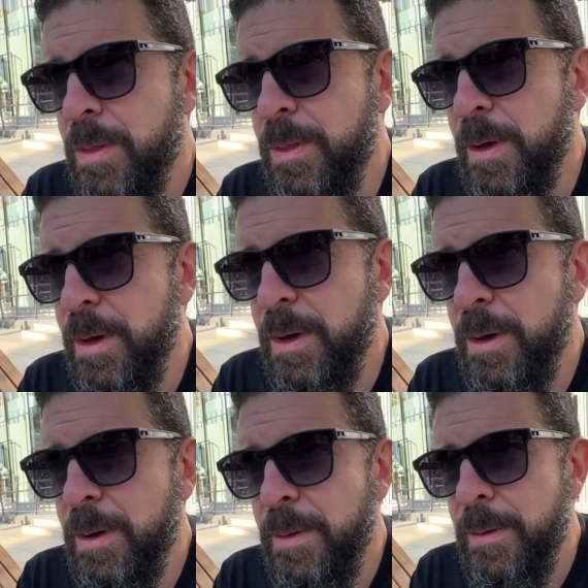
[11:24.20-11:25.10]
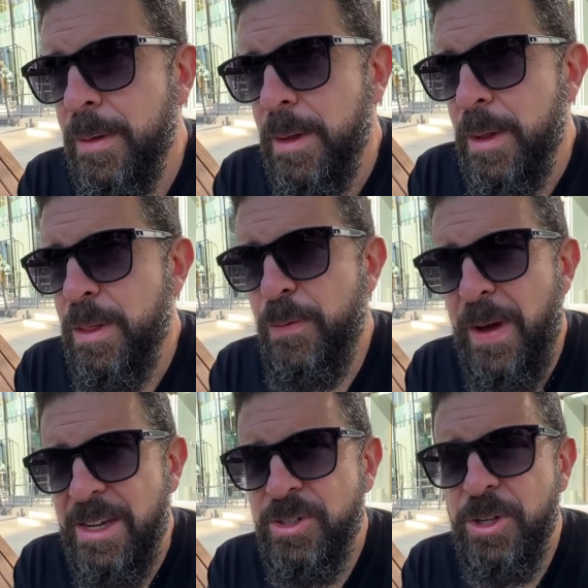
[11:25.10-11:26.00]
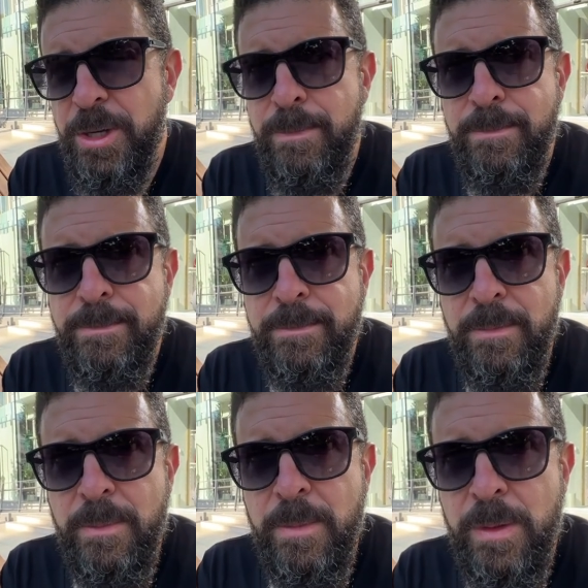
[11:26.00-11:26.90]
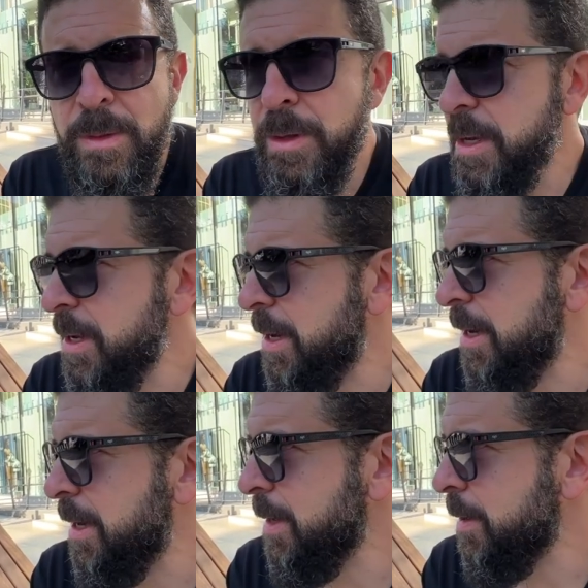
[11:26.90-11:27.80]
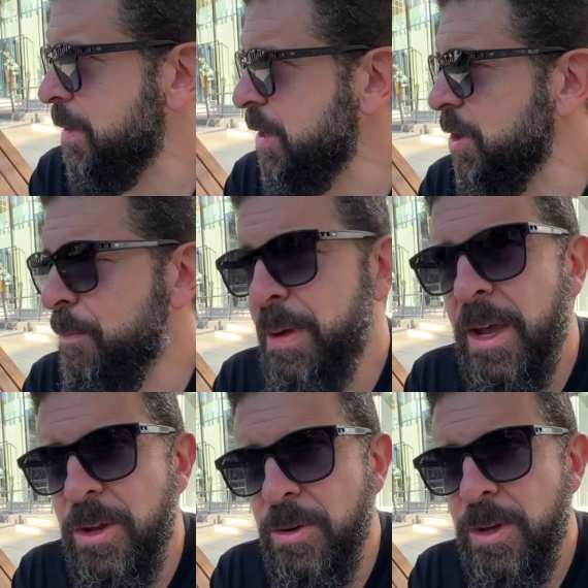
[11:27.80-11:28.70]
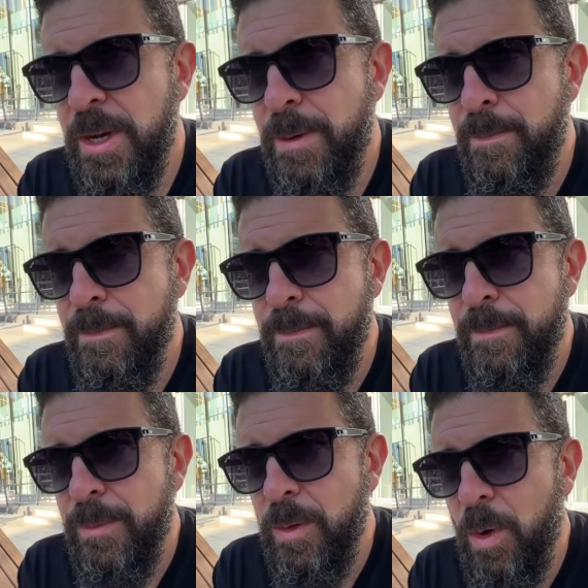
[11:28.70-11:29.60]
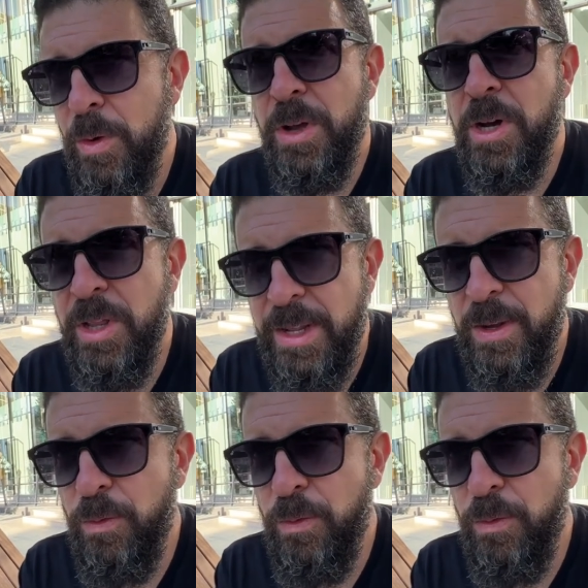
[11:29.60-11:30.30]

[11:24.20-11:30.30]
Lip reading: the faster the European Union or the collective